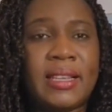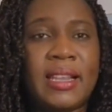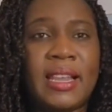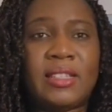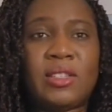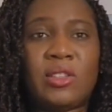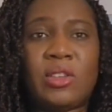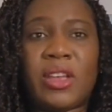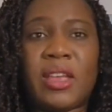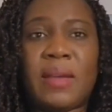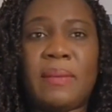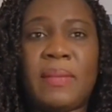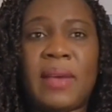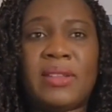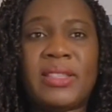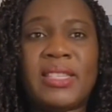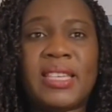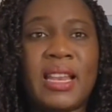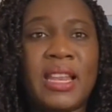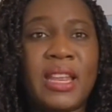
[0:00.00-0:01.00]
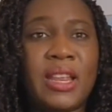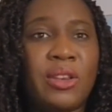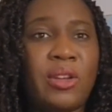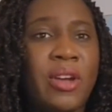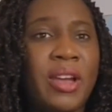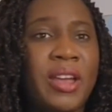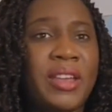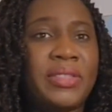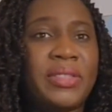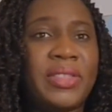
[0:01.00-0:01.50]
let's talk about
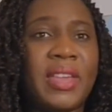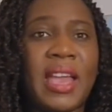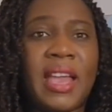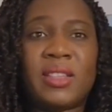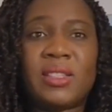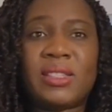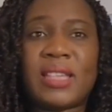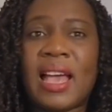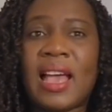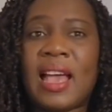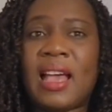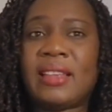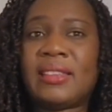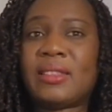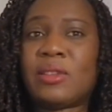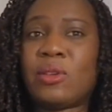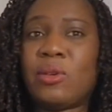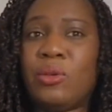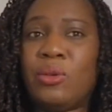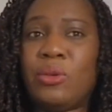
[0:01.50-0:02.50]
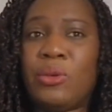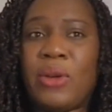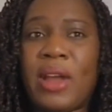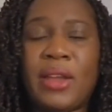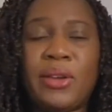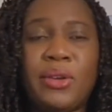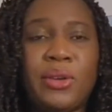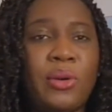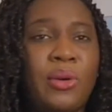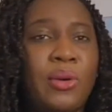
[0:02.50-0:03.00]
Illinois, Texas,
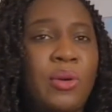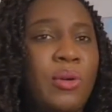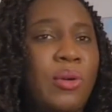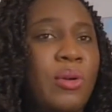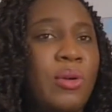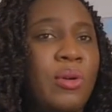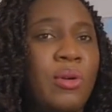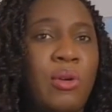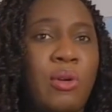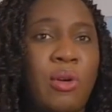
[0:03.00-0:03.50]
Colorado,